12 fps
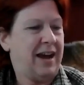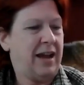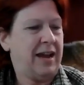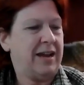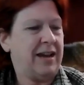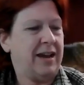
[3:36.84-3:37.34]

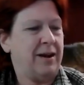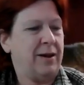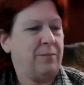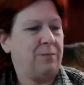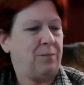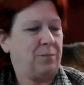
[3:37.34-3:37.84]
I
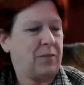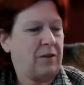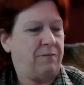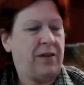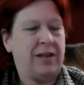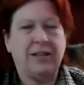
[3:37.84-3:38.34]

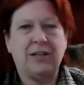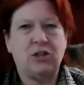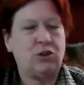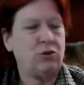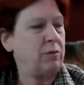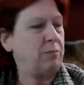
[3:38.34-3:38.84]
fell
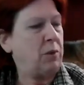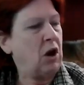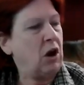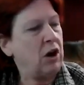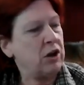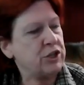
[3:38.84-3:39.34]
into a
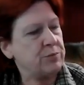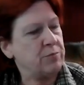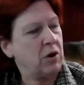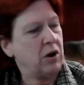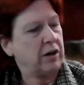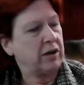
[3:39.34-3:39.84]

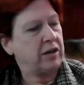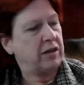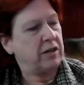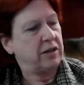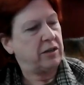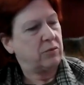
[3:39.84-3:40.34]
Poshmark
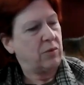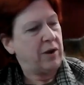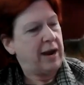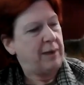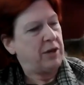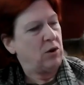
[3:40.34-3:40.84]

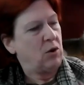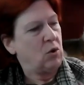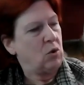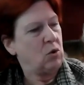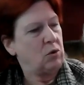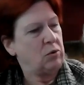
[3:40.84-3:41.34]
rabbit
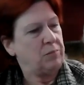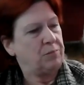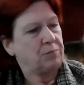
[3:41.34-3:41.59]
hole